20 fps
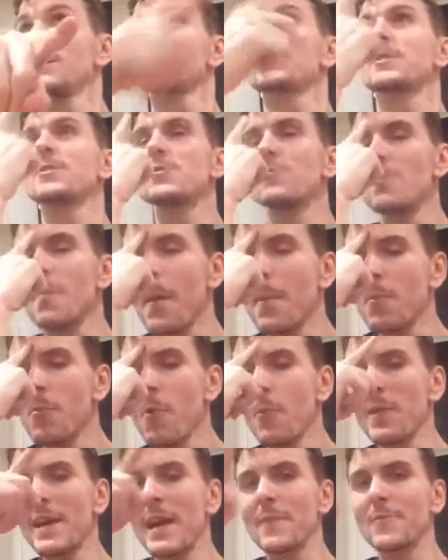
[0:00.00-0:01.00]
So you remember
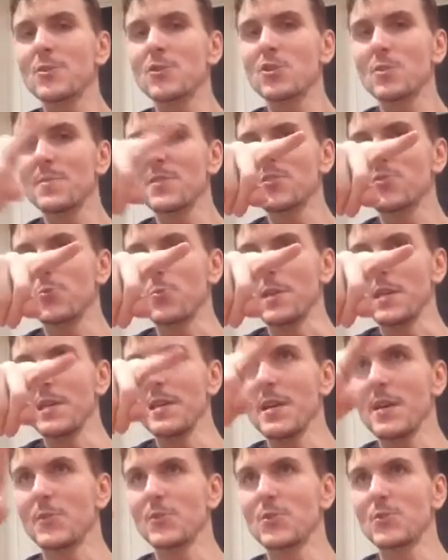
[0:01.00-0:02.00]
when we had the je me
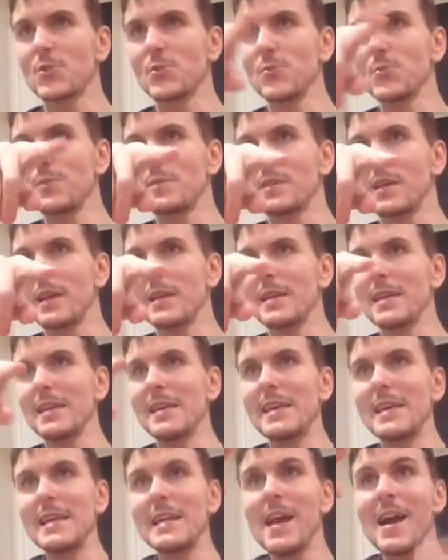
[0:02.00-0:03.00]
suis, the two te,
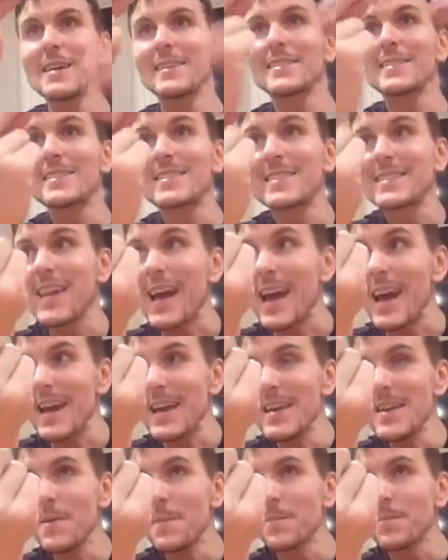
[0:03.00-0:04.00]

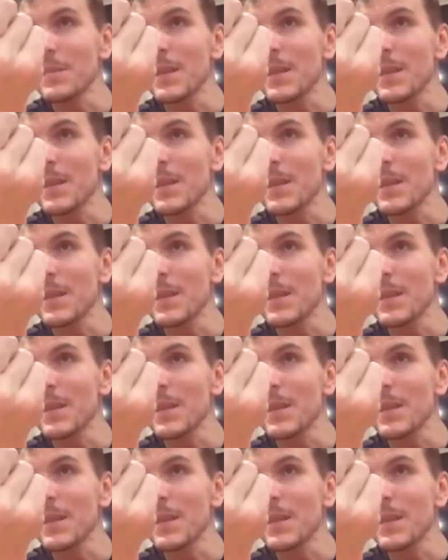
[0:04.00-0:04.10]
say,